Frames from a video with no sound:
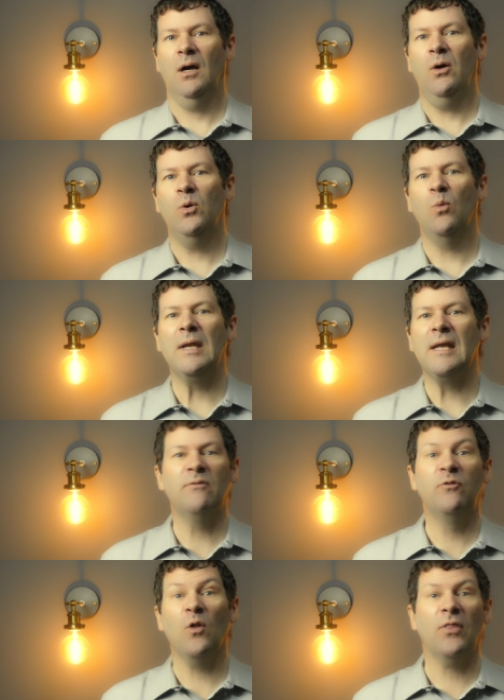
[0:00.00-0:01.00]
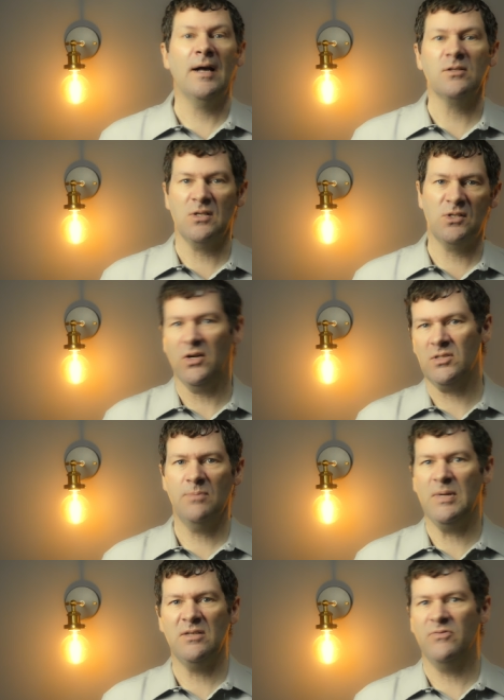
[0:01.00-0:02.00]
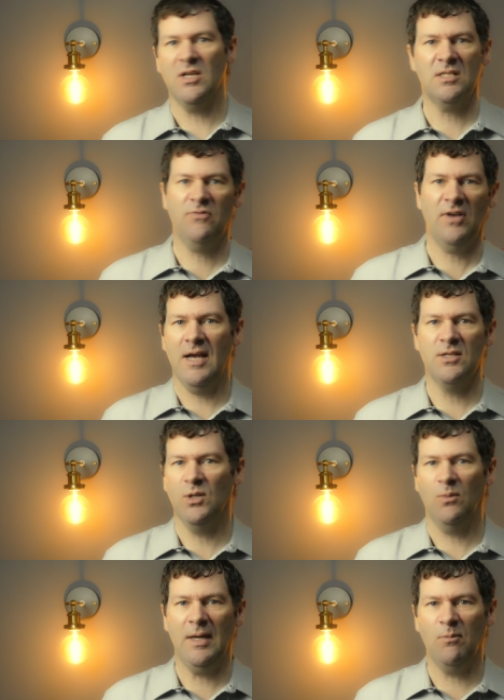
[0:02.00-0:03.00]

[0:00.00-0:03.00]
Oh, we need 4,000 stocks to be diversified, do we?